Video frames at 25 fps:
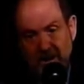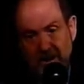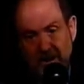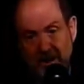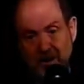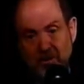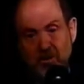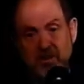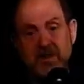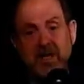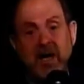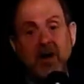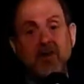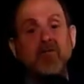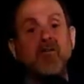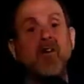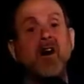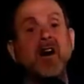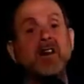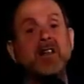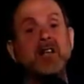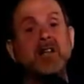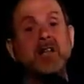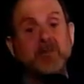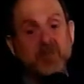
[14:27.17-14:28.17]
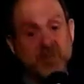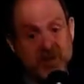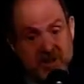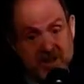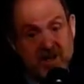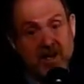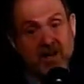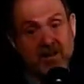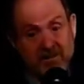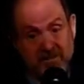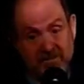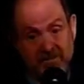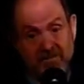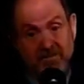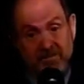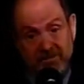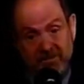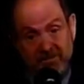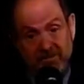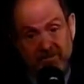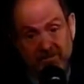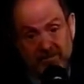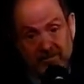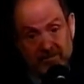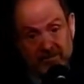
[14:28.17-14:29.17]
he was now fighting himself
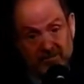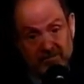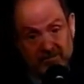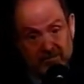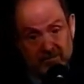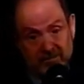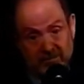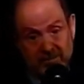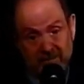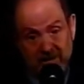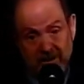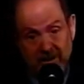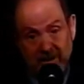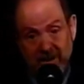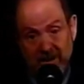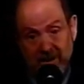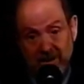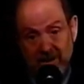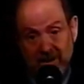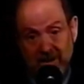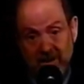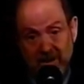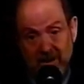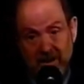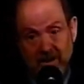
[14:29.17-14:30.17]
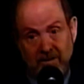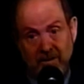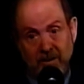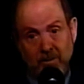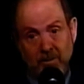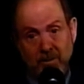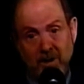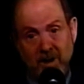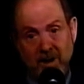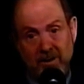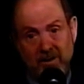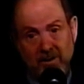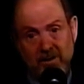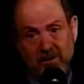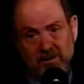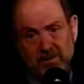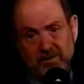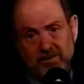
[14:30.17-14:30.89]
in the bottle.